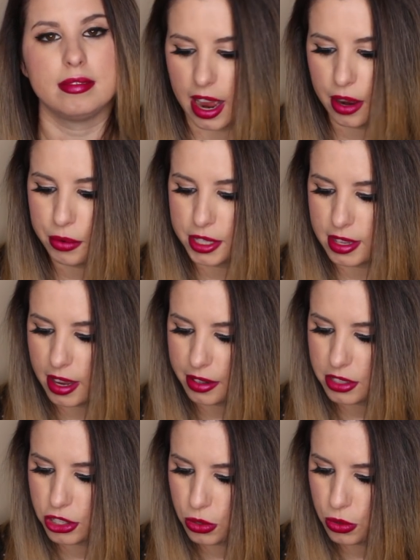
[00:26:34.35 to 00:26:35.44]
I was
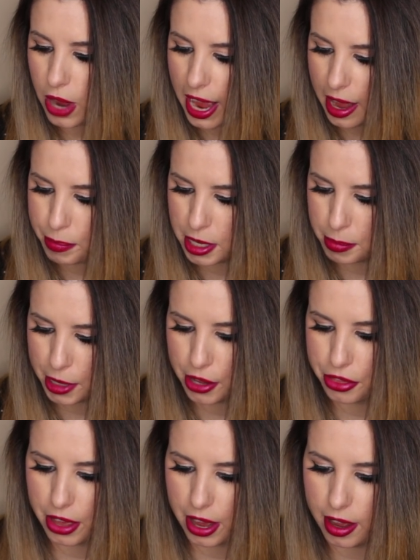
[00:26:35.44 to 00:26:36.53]
not too happy
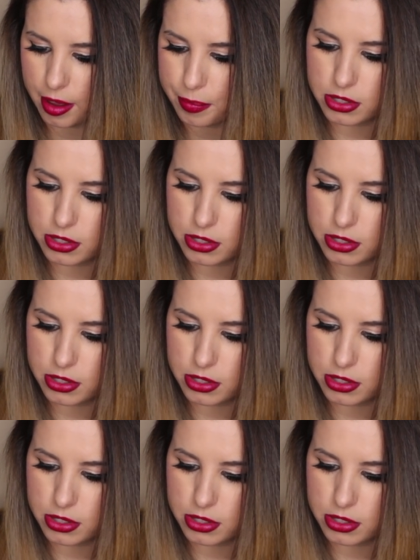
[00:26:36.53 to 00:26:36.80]
about that.